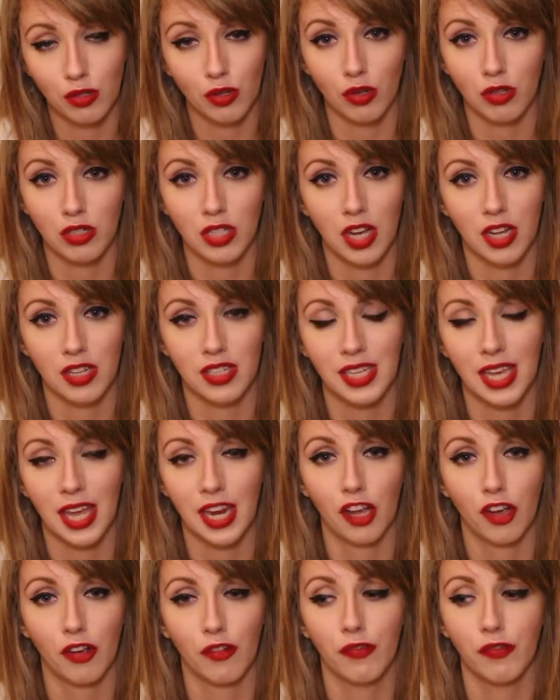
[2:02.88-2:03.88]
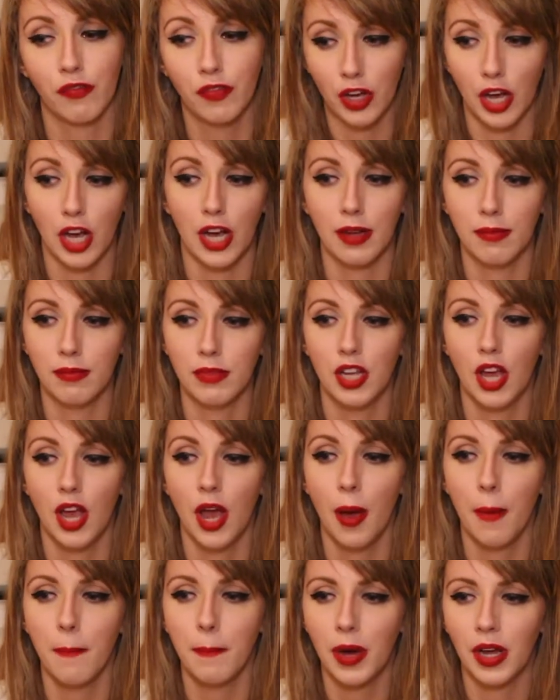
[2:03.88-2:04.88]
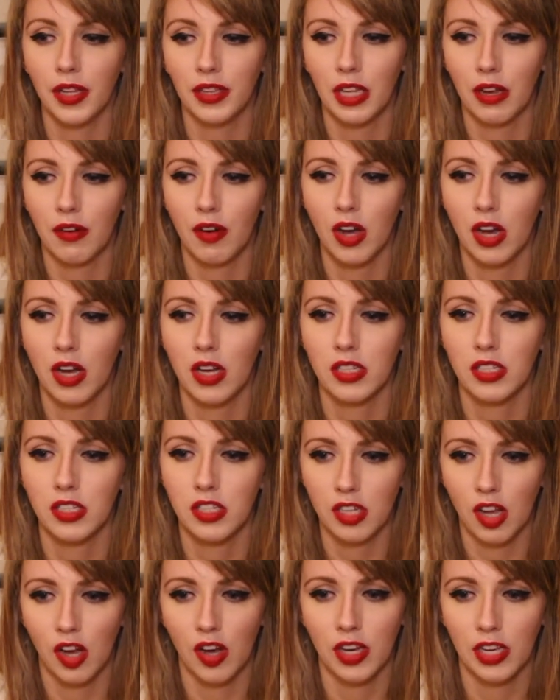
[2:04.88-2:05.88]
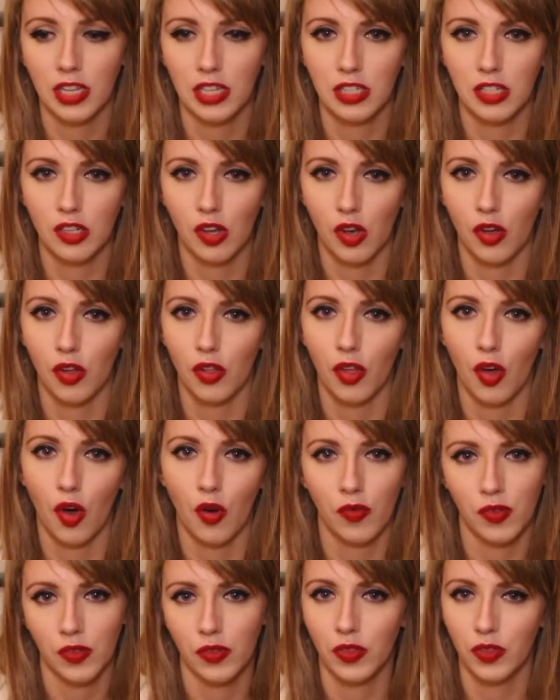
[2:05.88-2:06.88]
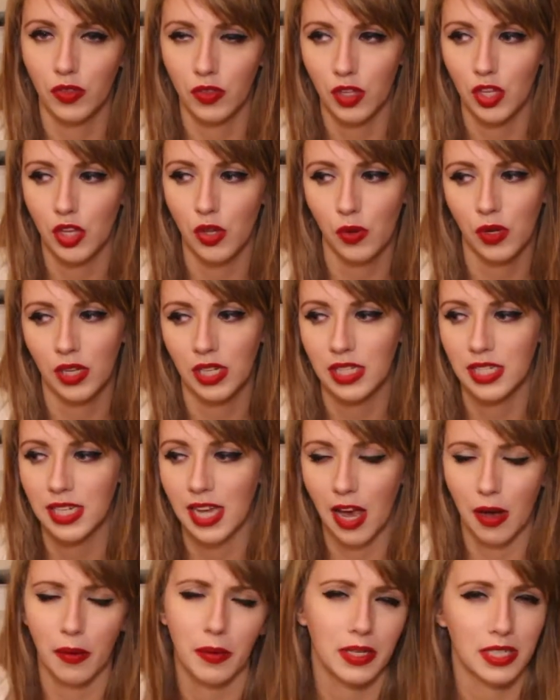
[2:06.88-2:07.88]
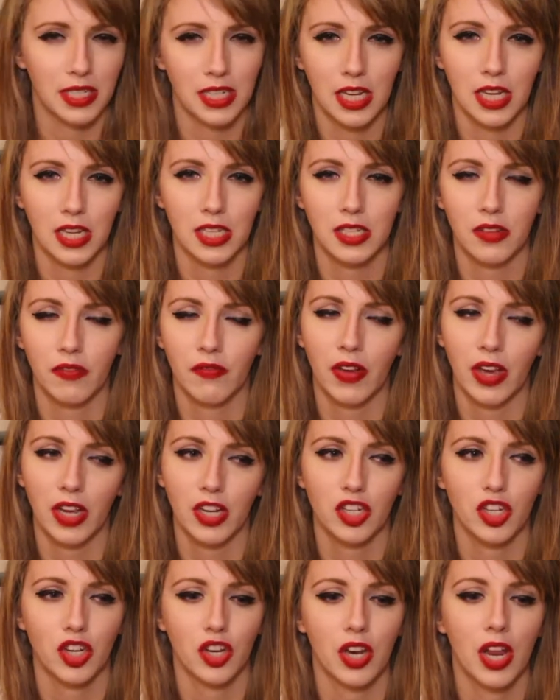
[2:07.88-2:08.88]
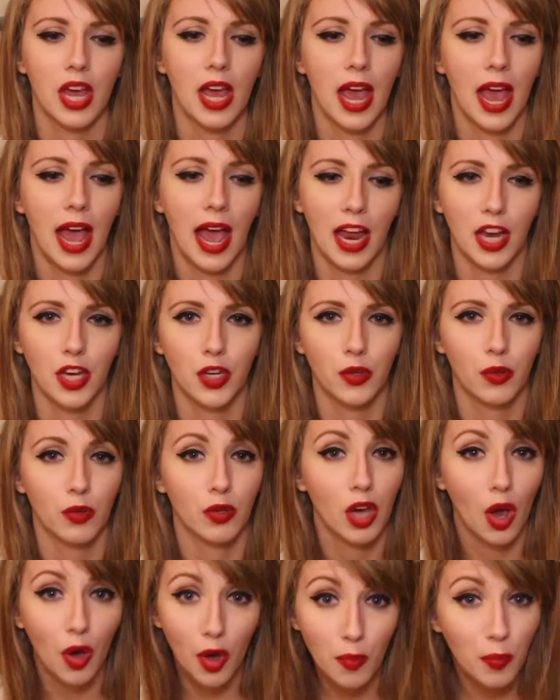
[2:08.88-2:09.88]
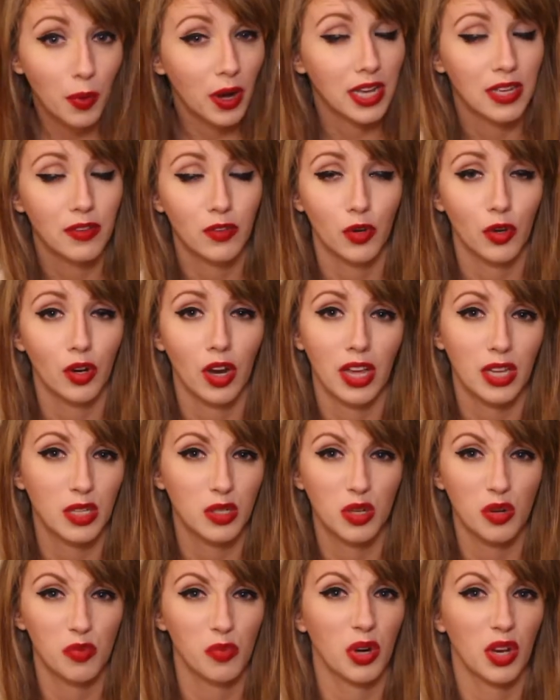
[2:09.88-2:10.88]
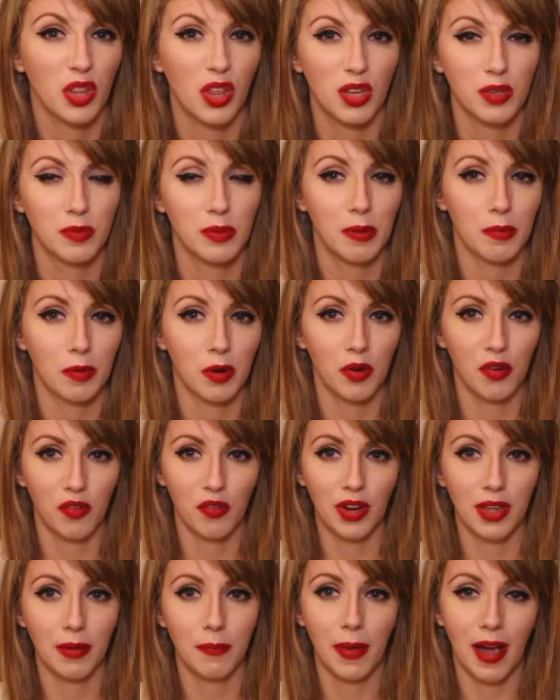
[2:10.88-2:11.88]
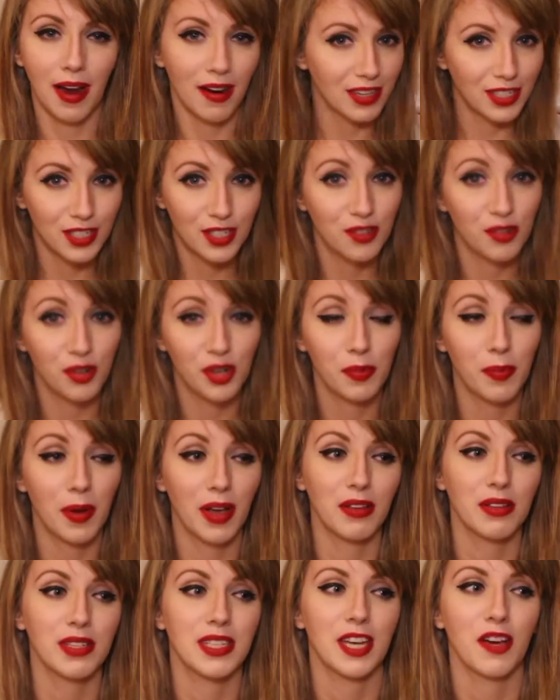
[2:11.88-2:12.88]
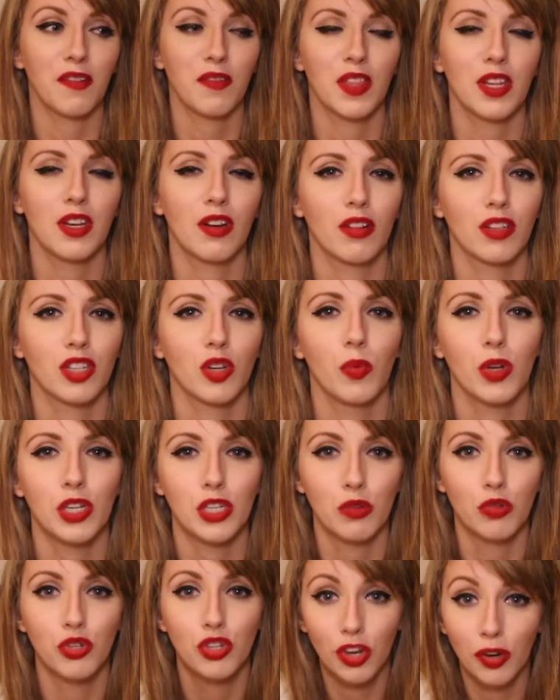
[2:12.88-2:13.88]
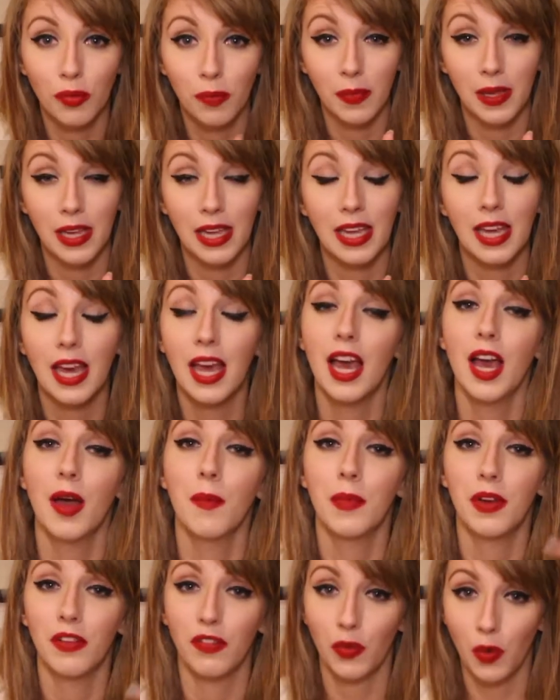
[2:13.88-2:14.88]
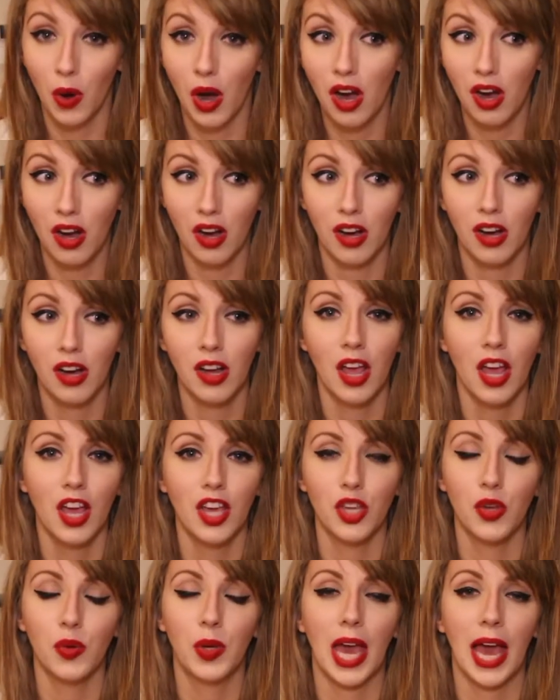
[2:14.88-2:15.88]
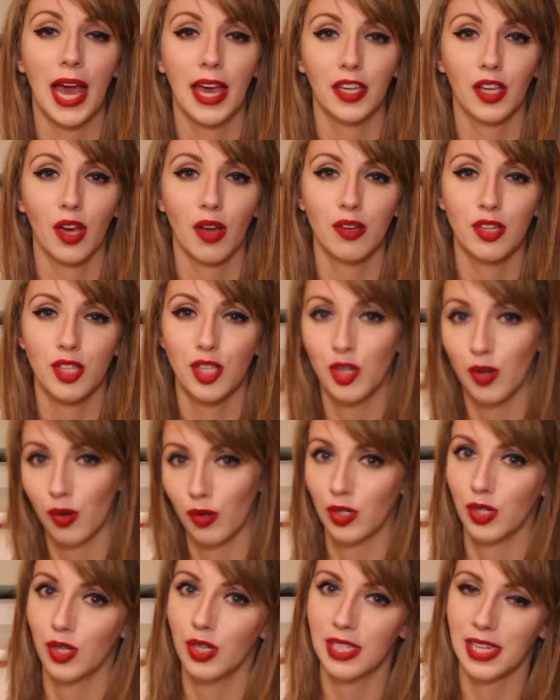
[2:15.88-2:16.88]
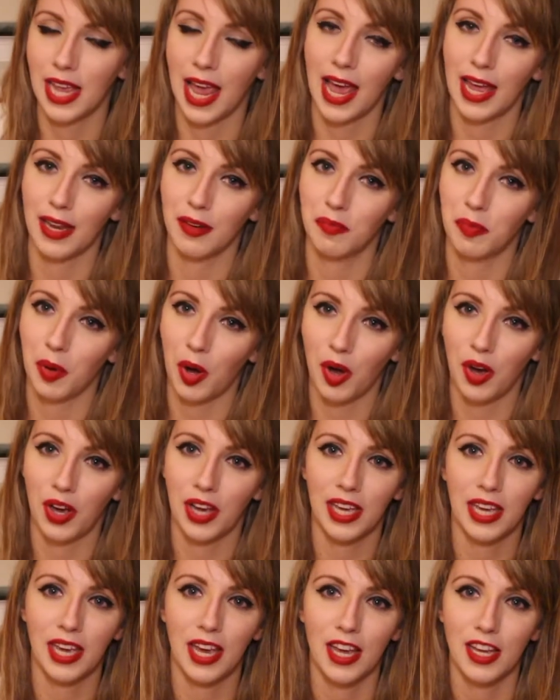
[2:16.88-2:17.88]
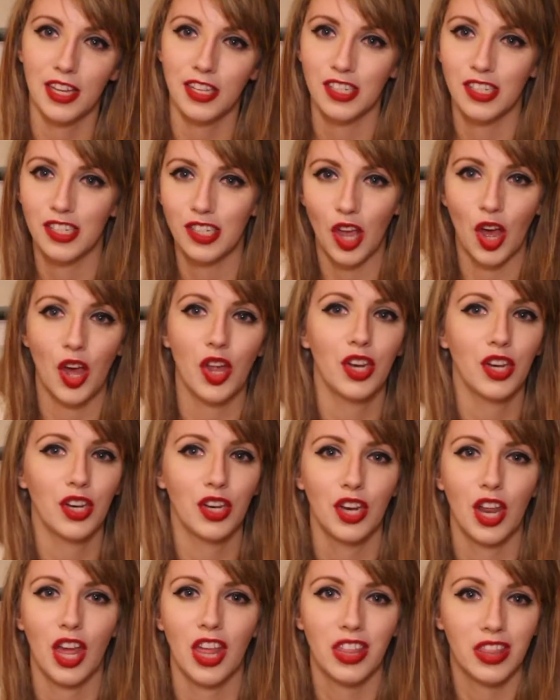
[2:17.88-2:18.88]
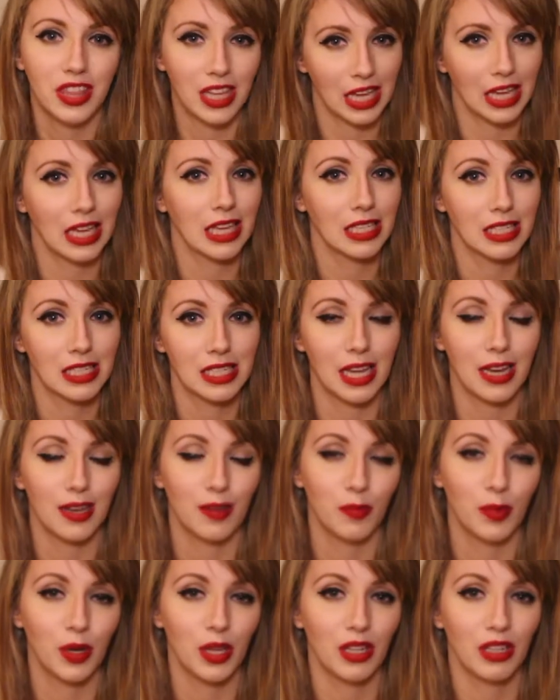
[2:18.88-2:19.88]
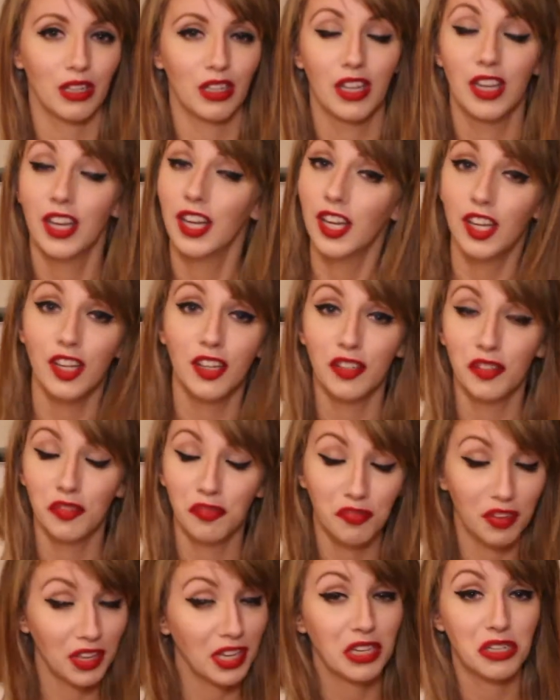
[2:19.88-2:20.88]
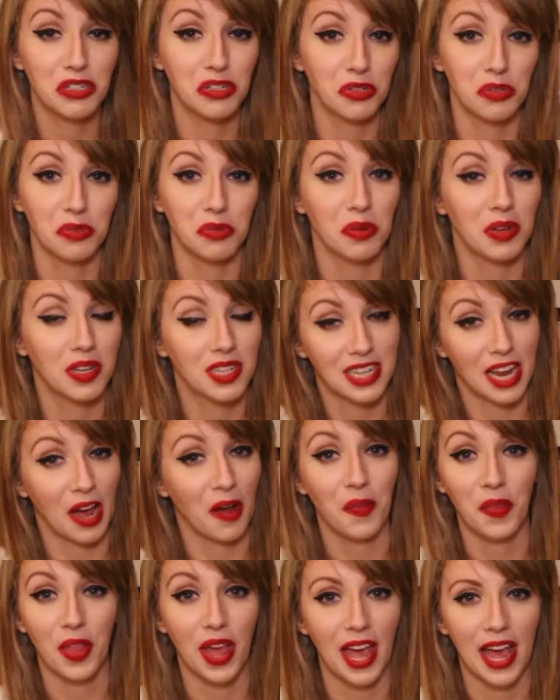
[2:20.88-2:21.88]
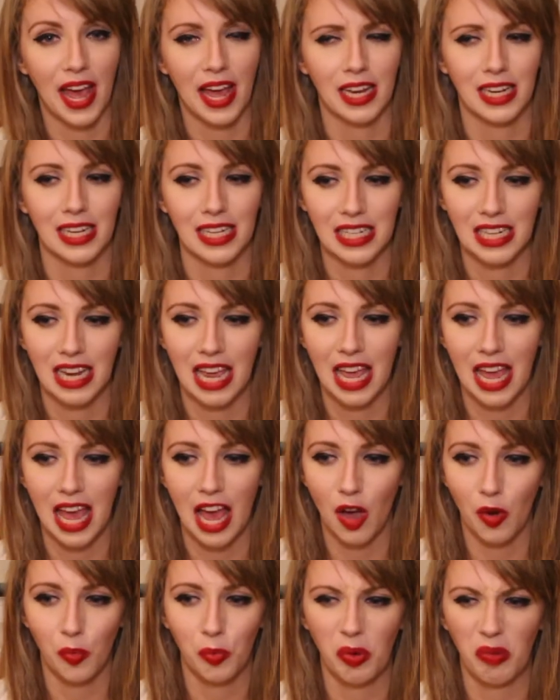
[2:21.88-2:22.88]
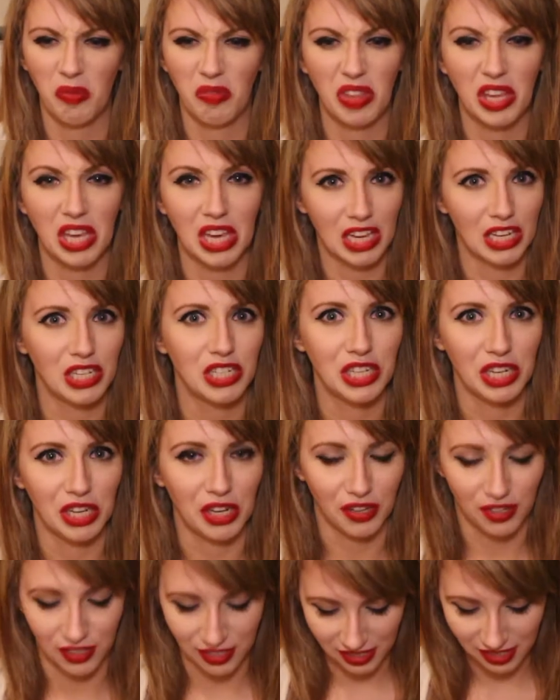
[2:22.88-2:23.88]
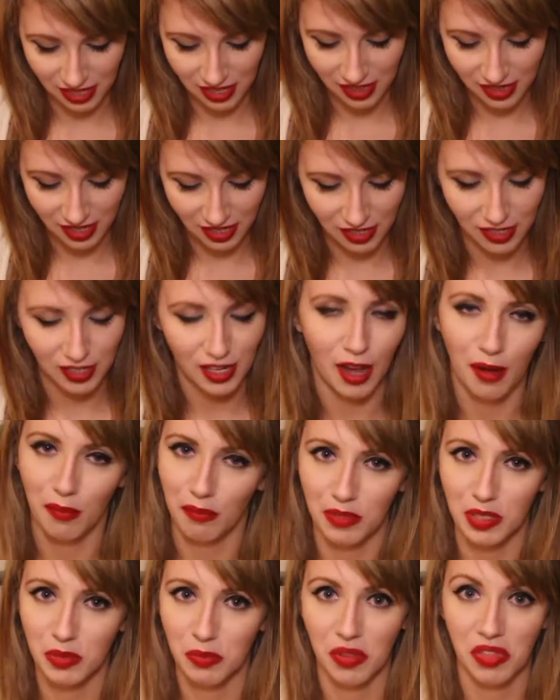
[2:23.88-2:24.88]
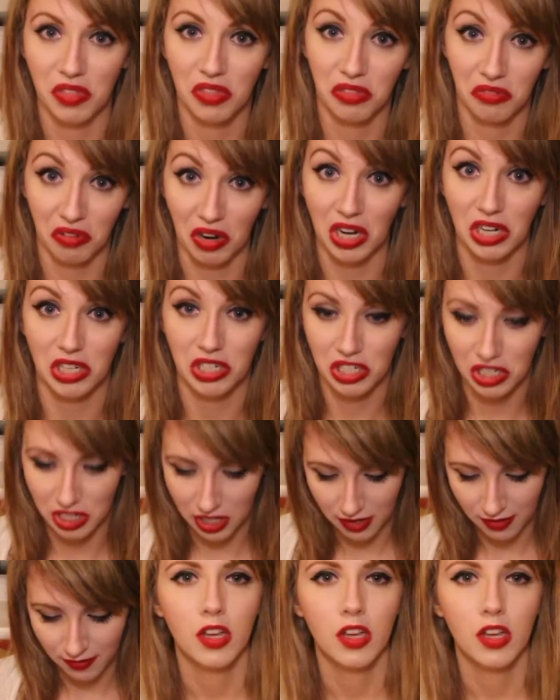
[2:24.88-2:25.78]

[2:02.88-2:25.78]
doctor to get it confirmed, but there are signs of it that you can tell it's a yeast infection, and you can go and buy, if you're like sort of one of those people who are really embarrassed to talk about yourself at the doctor, which you shouldn't be, but if you are, you can go to the doctors and buy certain things that will fix you down there and help with the itchiness that comes with thrush.